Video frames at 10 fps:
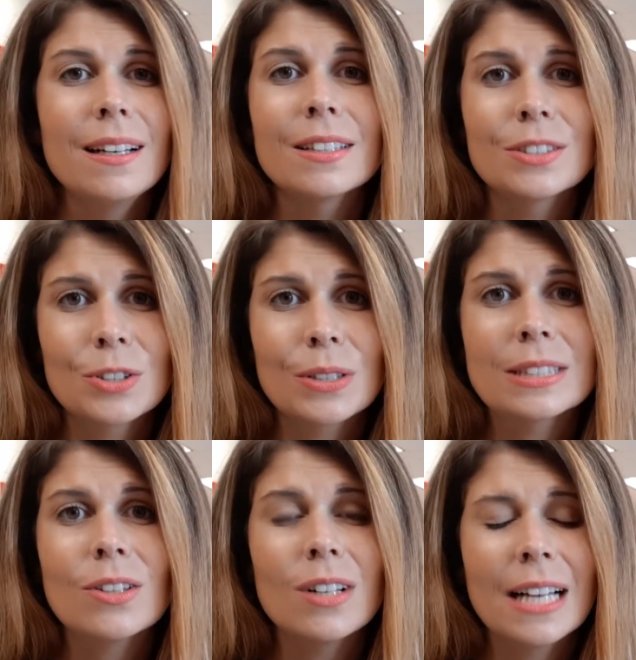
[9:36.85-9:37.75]
the
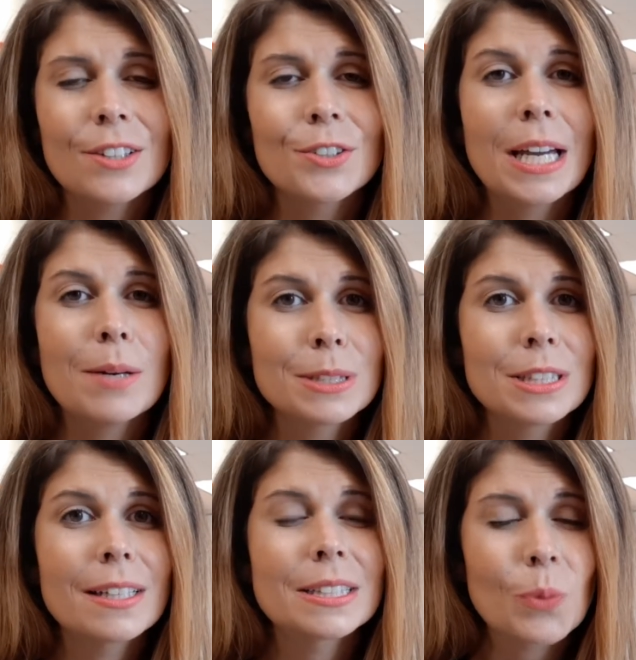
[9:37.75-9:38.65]
students all had their cameras
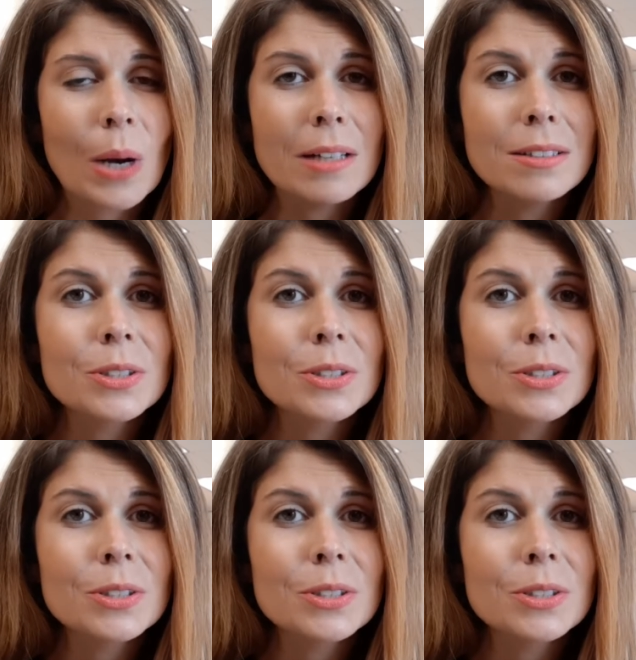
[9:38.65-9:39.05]
on as well.